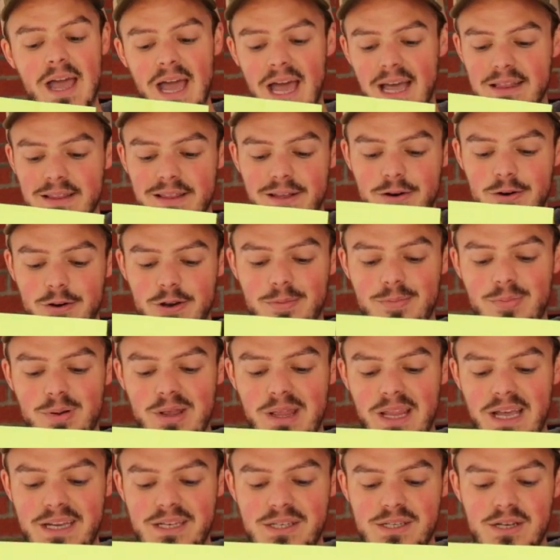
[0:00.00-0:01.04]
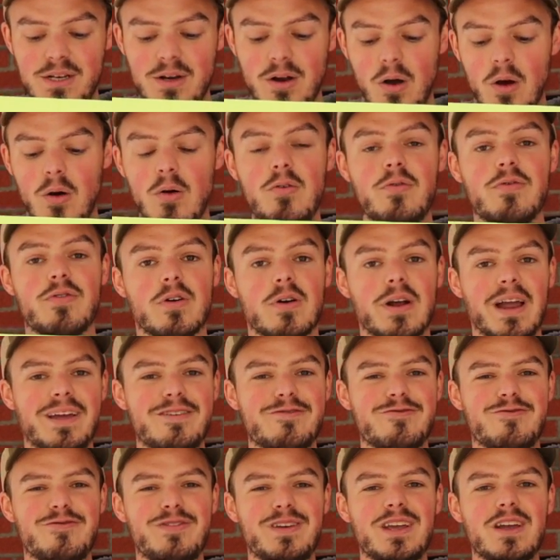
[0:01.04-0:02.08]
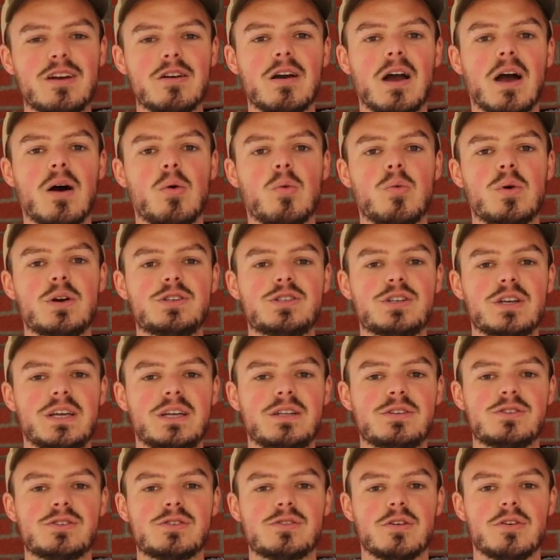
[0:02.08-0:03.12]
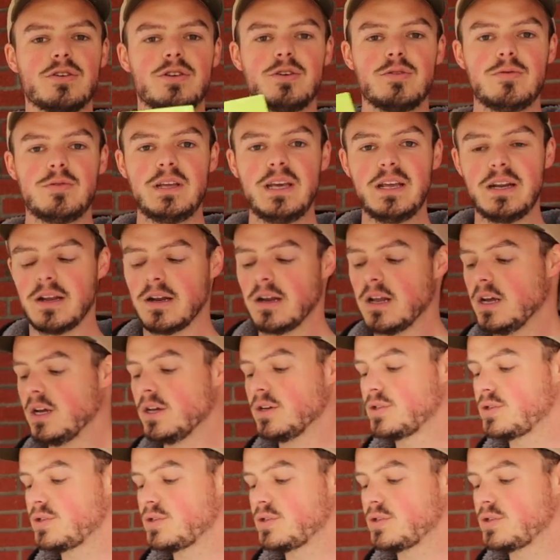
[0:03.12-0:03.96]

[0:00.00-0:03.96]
and literally place it over and figure out which insert you needed.